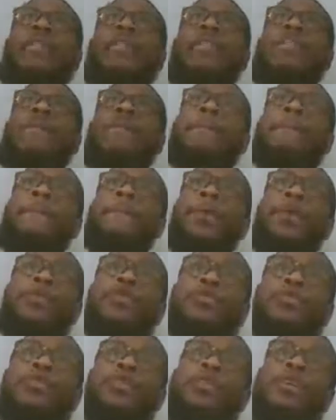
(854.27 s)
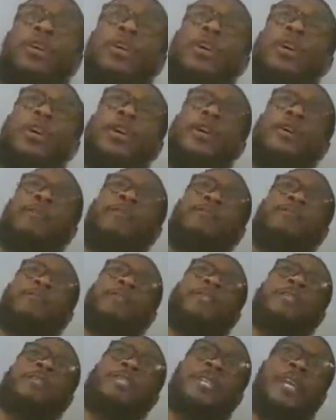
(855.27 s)
the most of
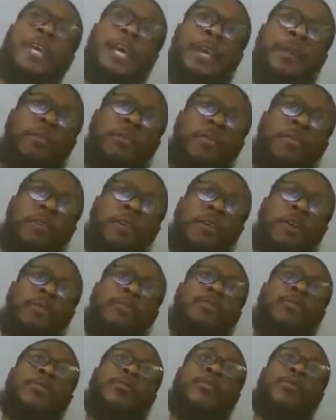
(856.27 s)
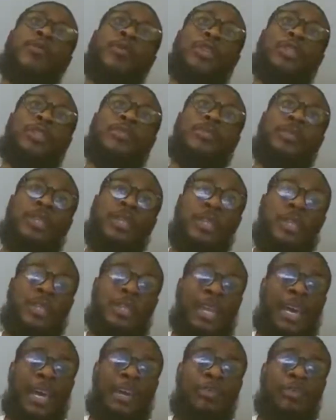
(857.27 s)
his game come to fruition because
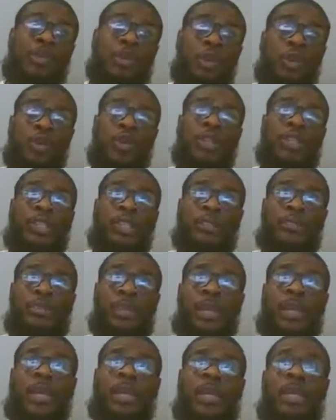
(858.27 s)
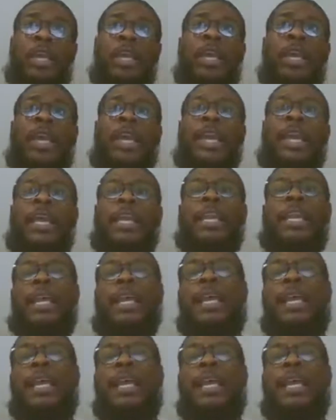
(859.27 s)
now the Gordon is playing in